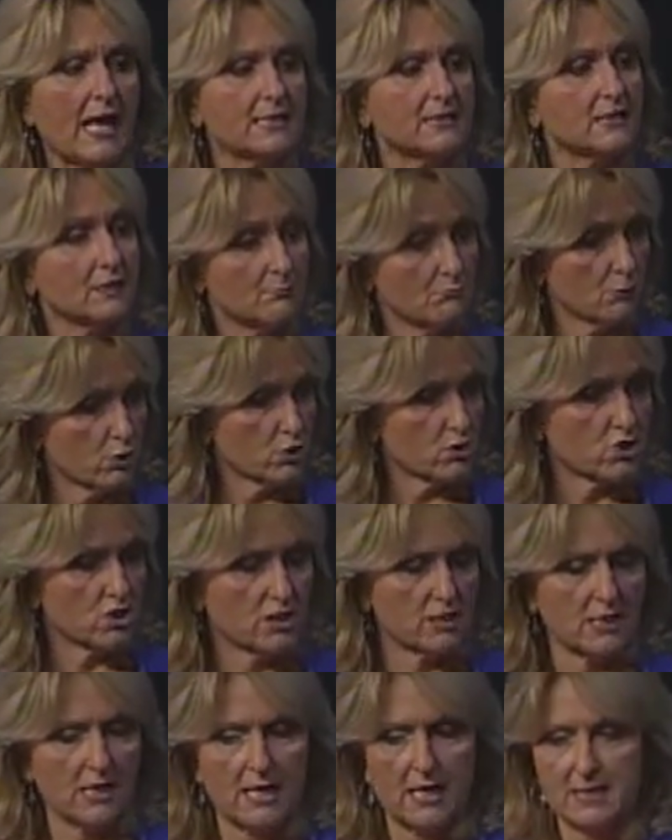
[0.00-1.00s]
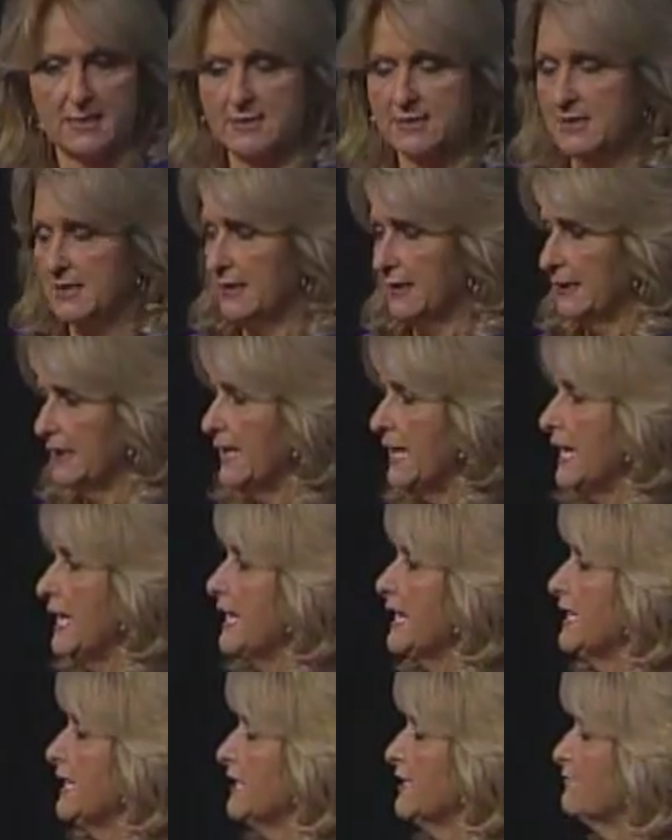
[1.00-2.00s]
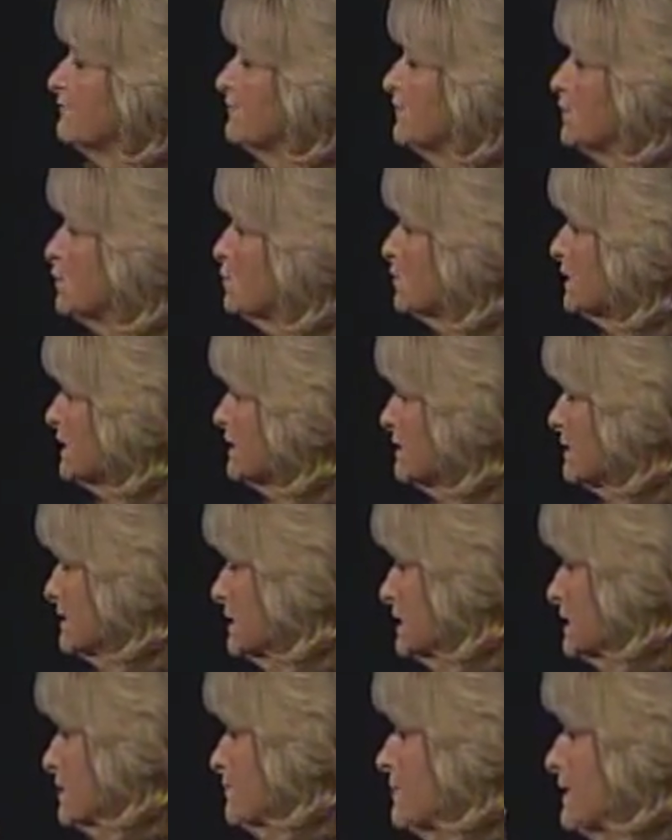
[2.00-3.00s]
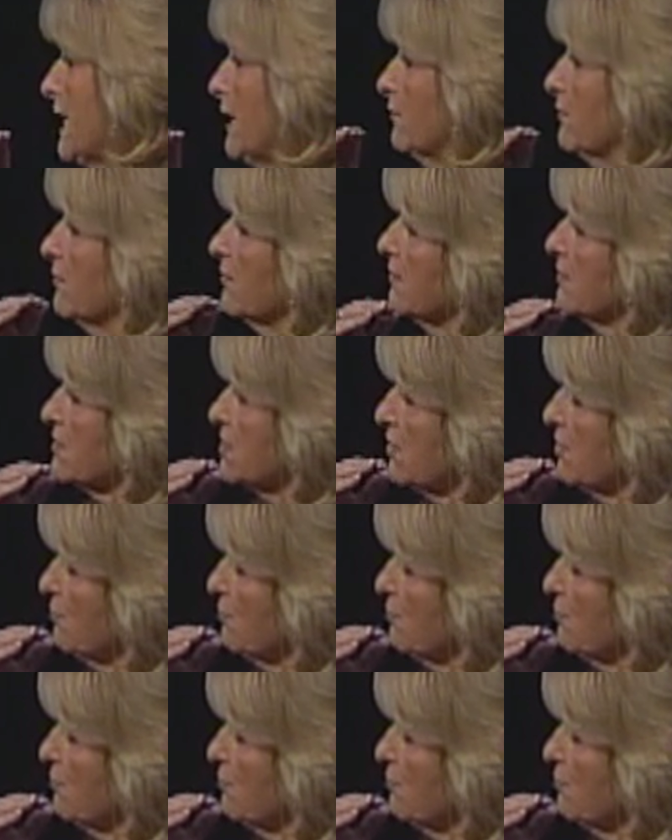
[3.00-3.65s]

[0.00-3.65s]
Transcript: and in merchandising, if you can think about to